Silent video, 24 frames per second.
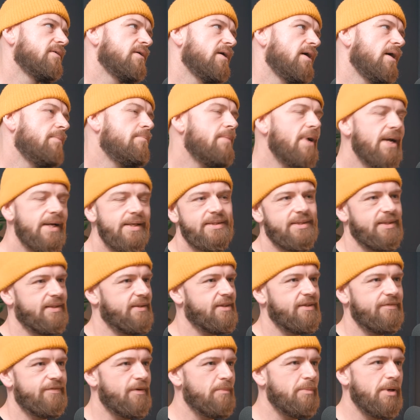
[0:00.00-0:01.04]
amazing
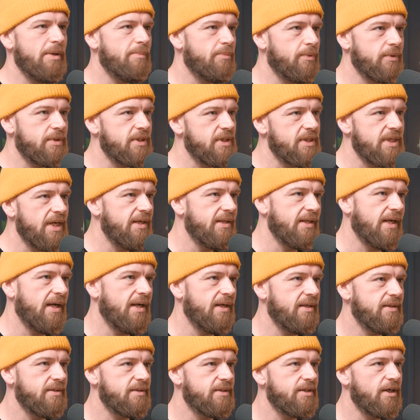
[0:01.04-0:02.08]
for people to say that.
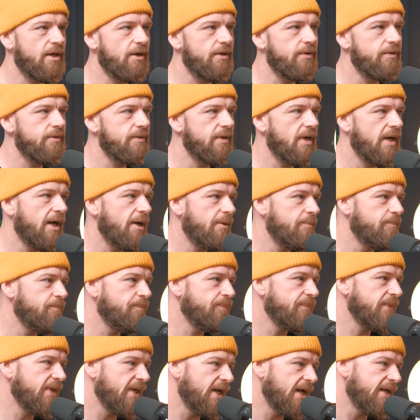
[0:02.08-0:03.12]
So
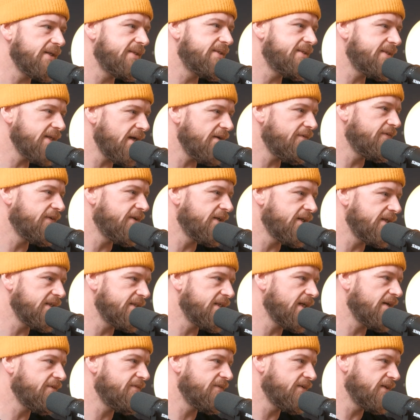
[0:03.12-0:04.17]
definitely
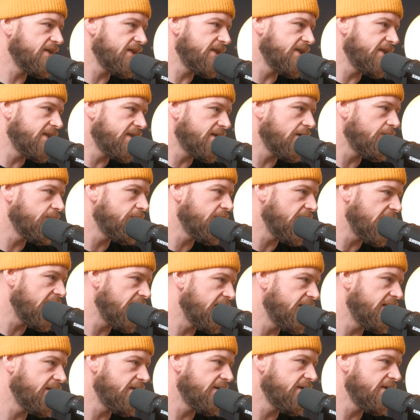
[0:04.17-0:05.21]
go
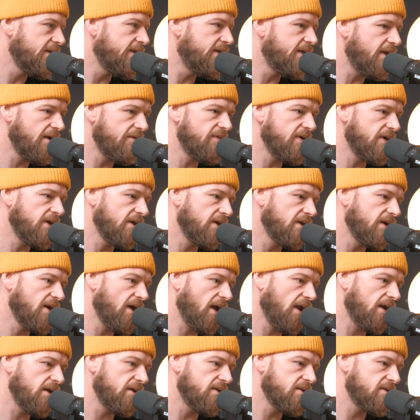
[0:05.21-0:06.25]
in giving
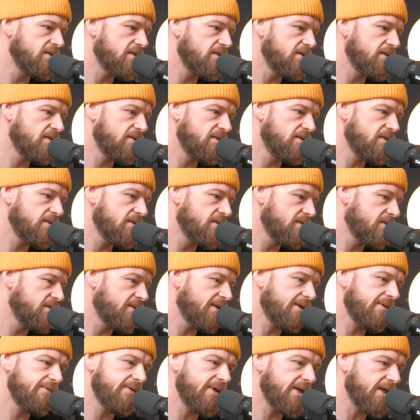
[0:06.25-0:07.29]
and just
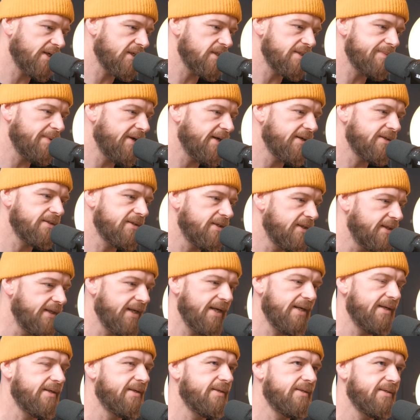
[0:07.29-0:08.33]
don't expect to
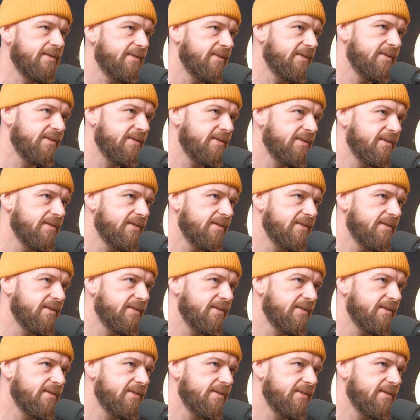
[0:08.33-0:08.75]
get. And